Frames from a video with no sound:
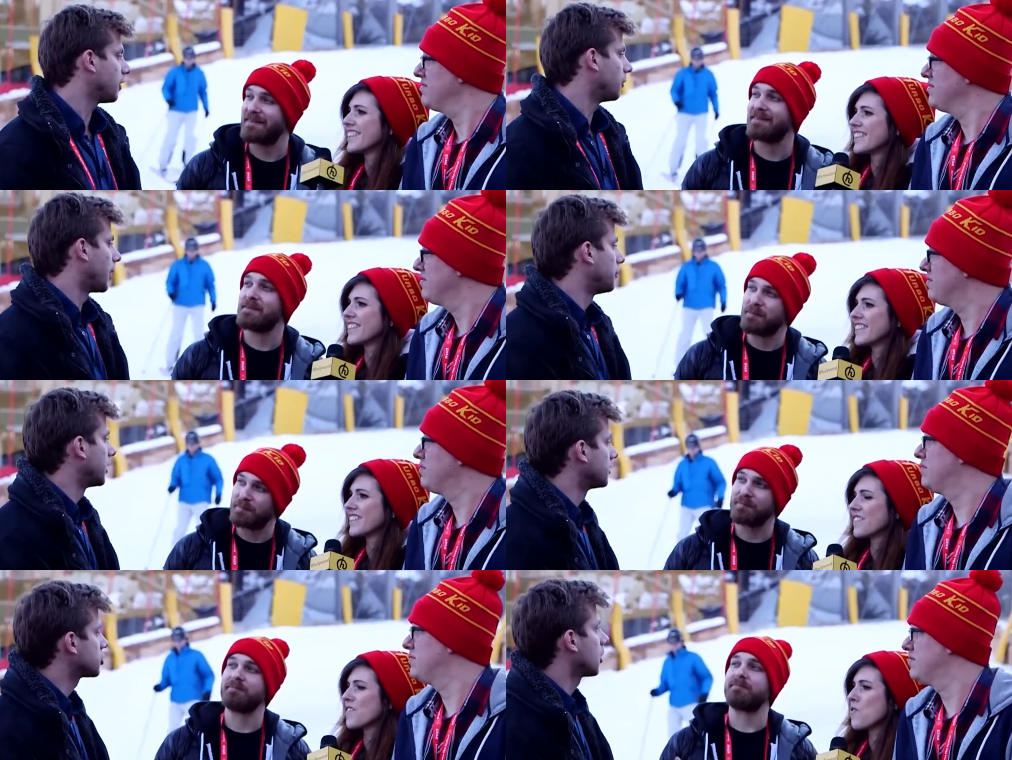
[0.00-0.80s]
Speaker 1: film. I
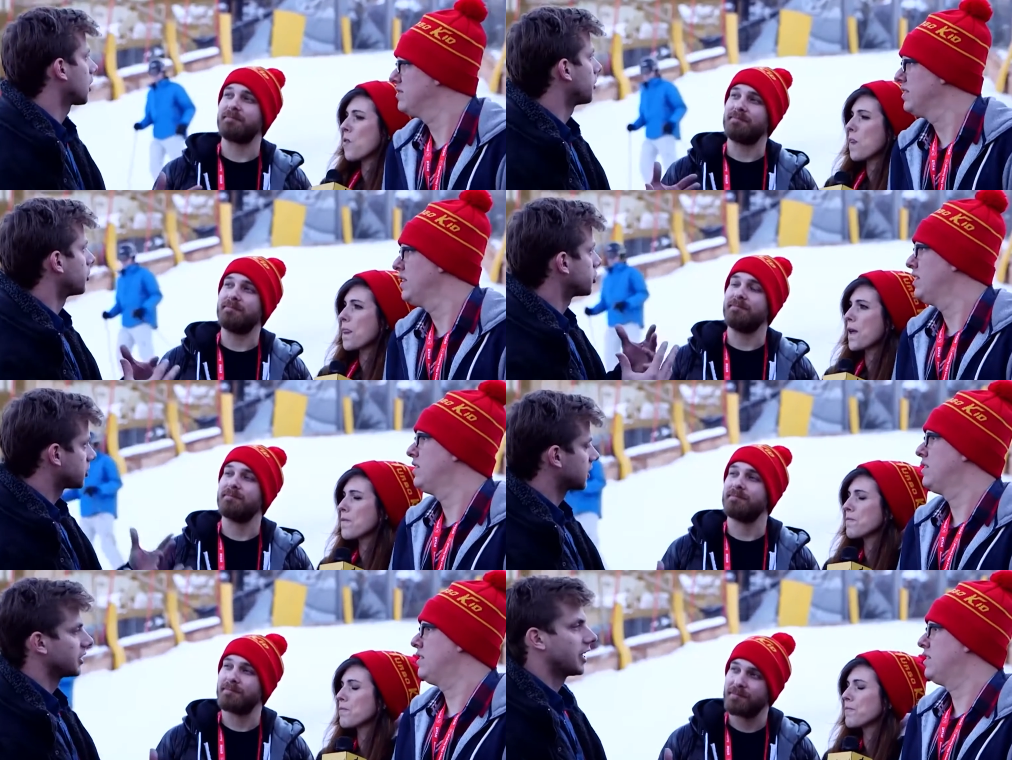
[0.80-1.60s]
mean, let's talk about
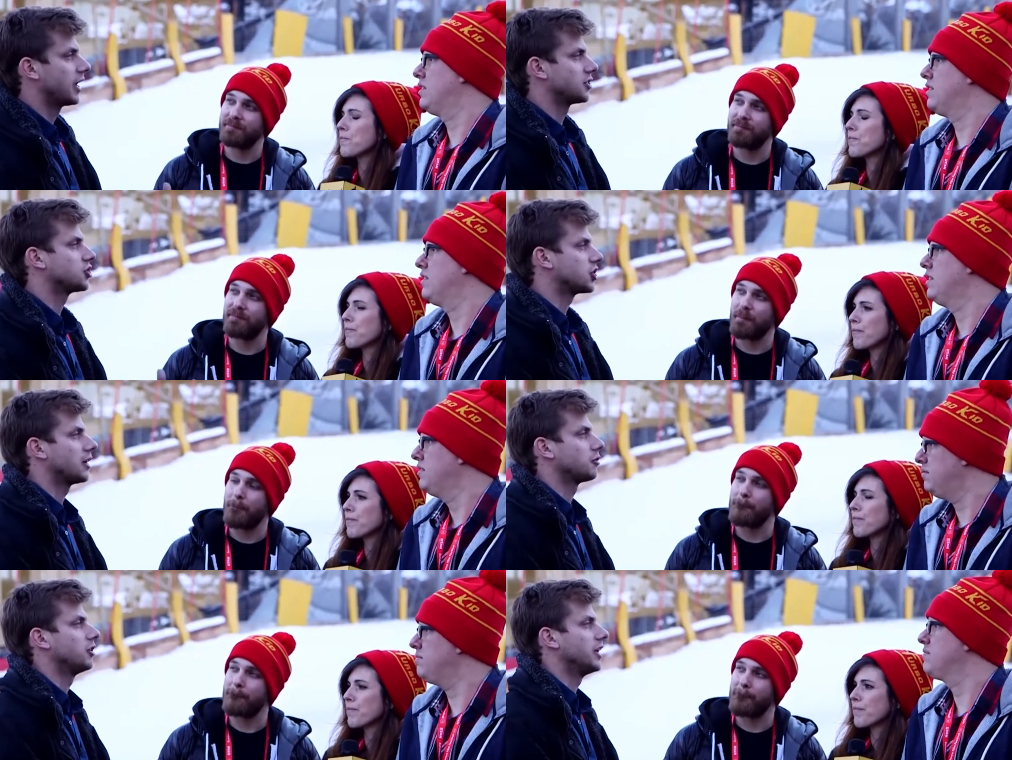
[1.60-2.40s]
just Sundance
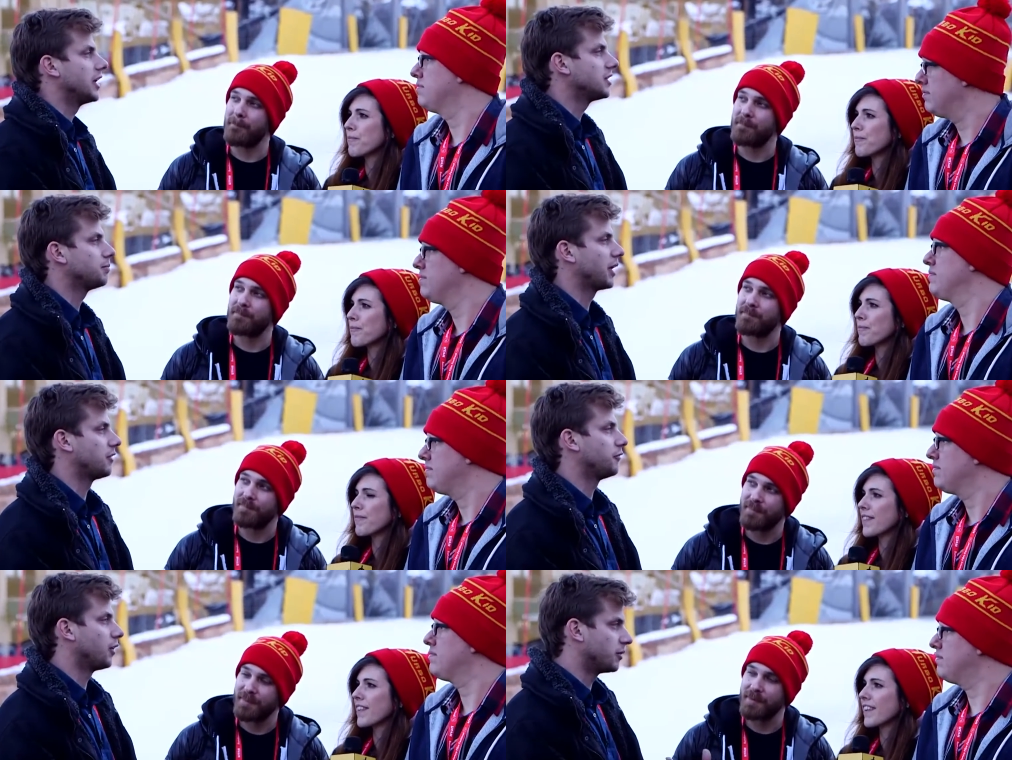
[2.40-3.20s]
generally.
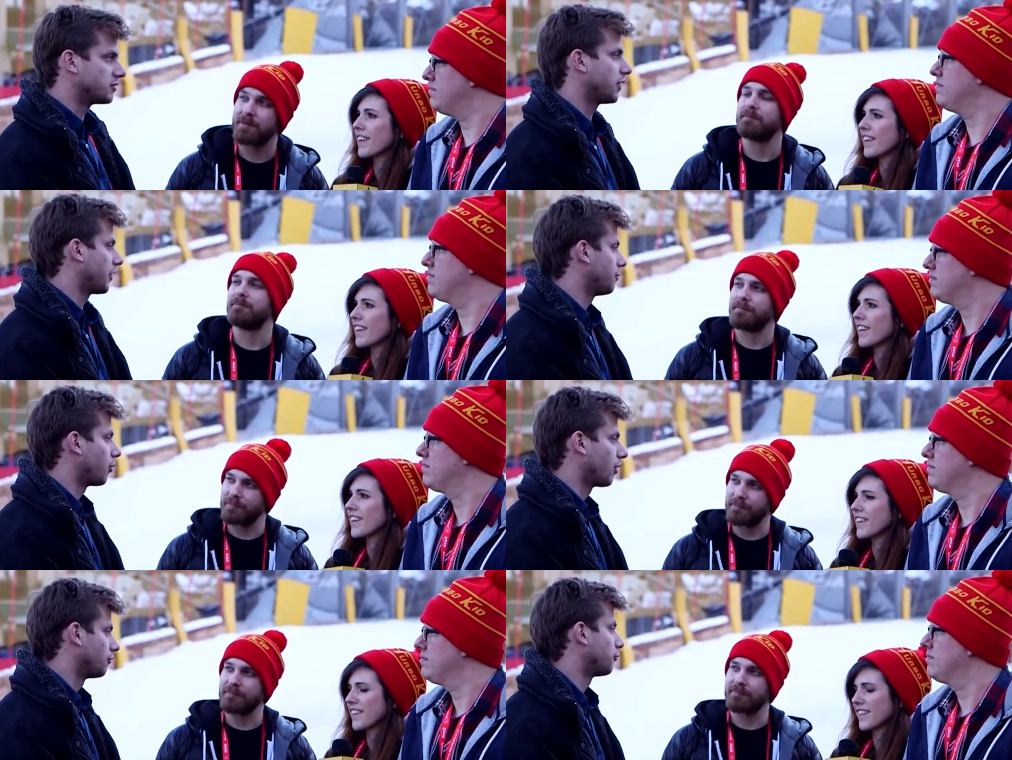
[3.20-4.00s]
Independent film is very
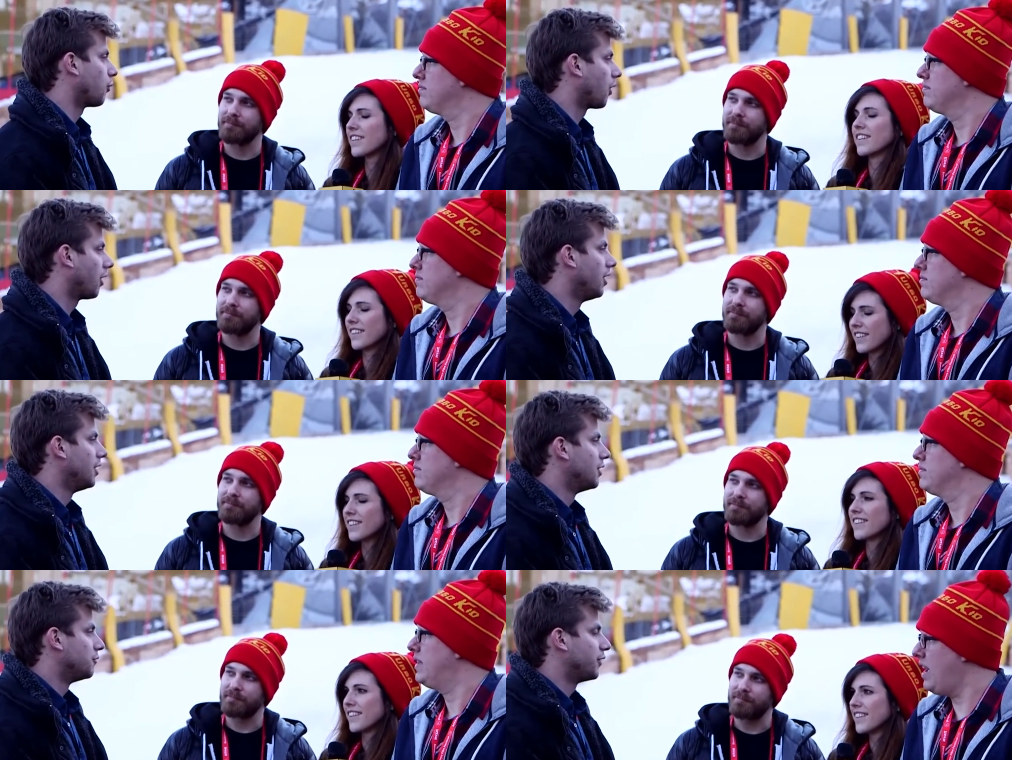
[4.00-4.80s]
important for
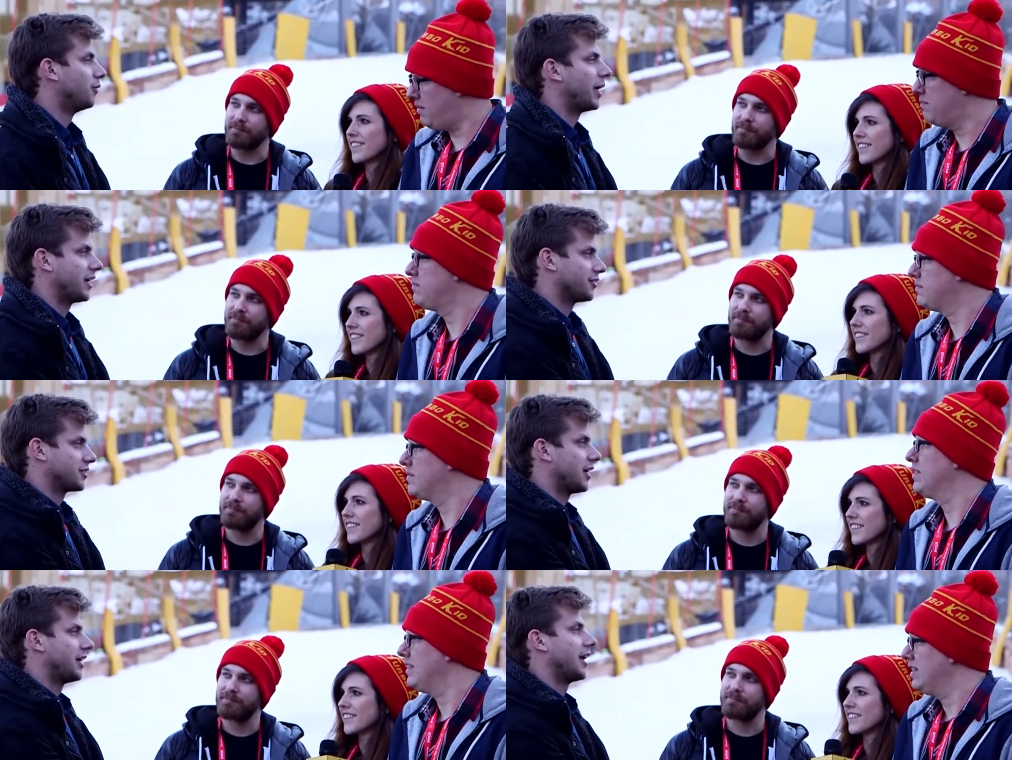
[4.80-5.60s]

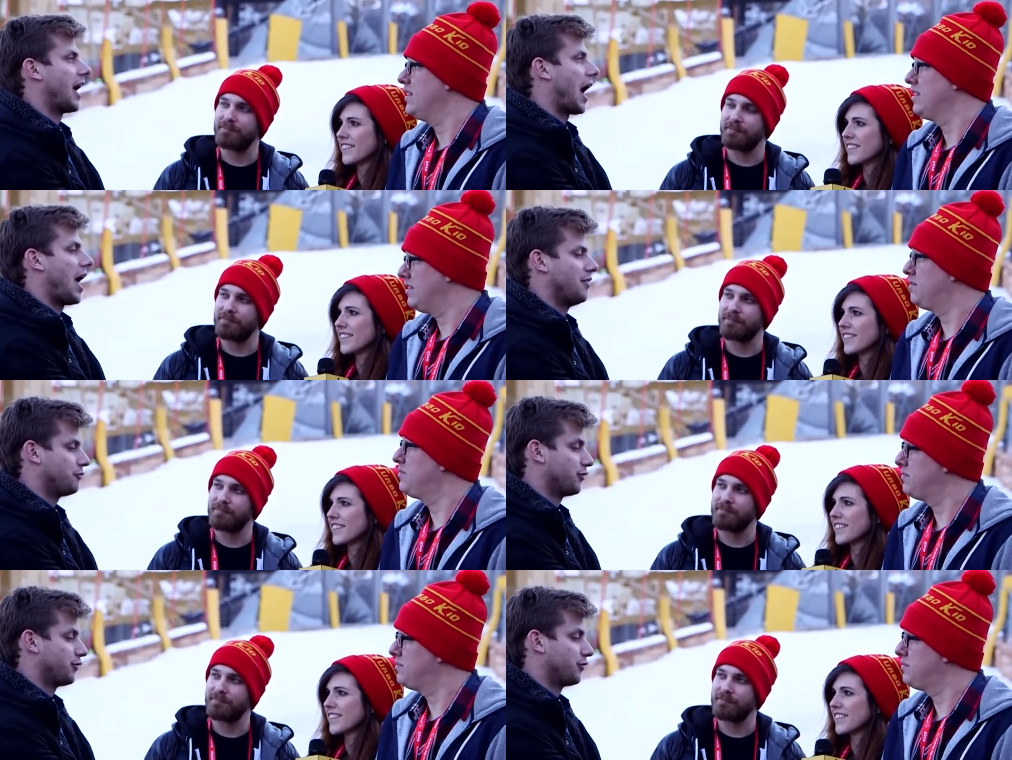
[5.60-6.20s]
filmmakers, and I,